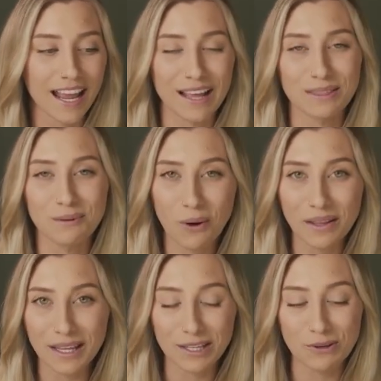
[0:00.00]
and the
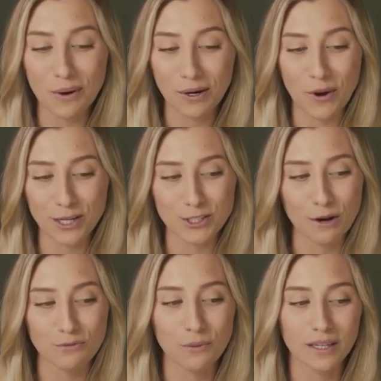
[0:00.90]
one that you want to watch
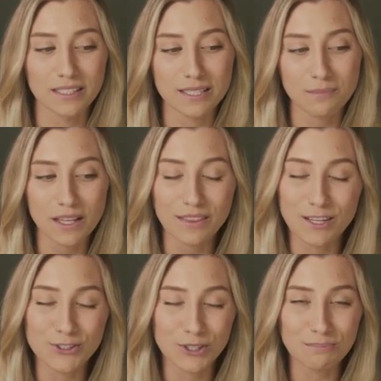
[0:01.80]
out for is something
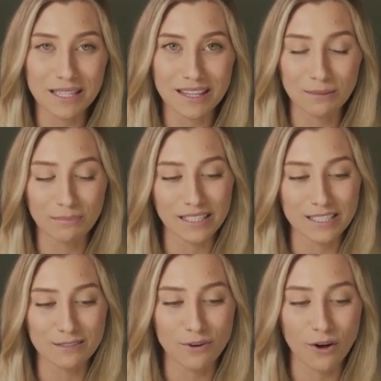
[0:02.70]
that should be there by
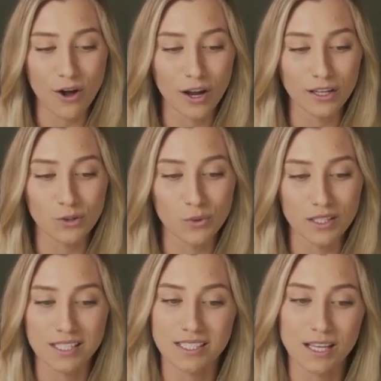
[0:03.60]
default on your
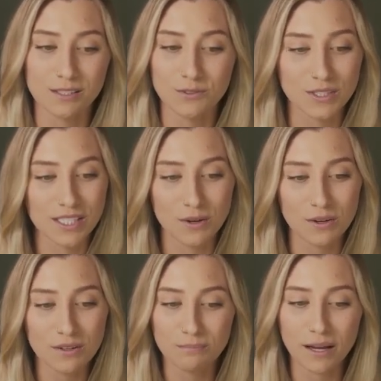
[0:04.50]
successful
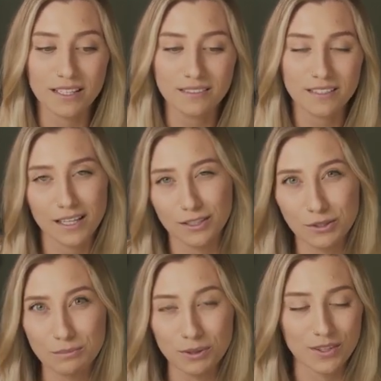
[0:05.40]
sale button. You
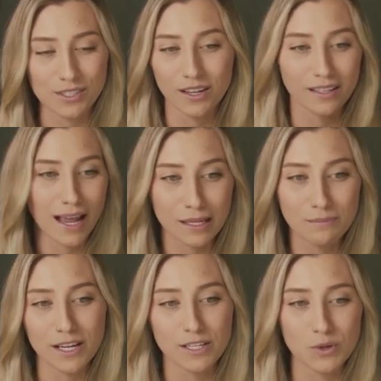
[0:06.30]
can put this on any
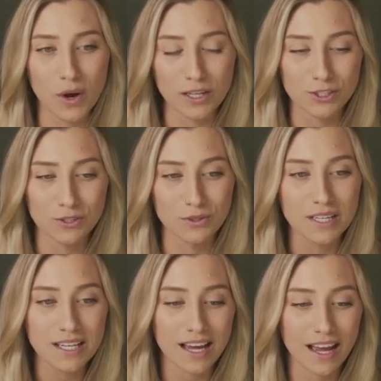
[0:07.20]
button you want to
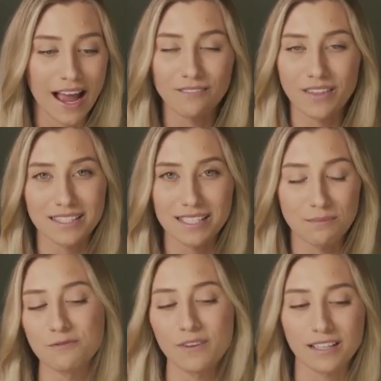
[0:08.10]
have that
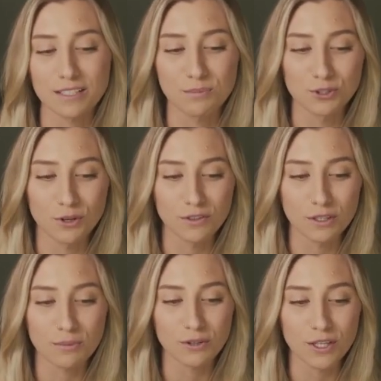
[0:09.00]
same effect to push over
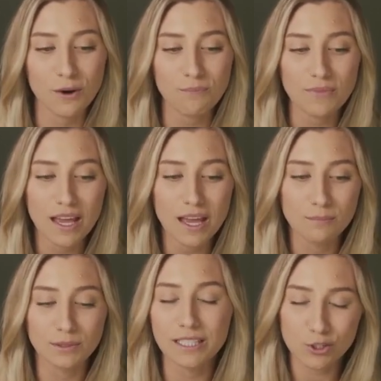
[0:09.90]
to Podio.
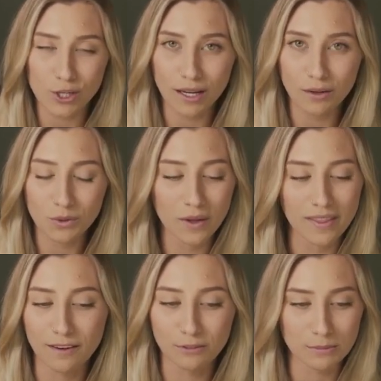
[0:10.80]
But let's check out the one
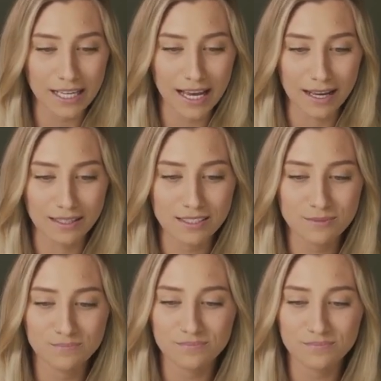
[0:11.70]
that everybody has.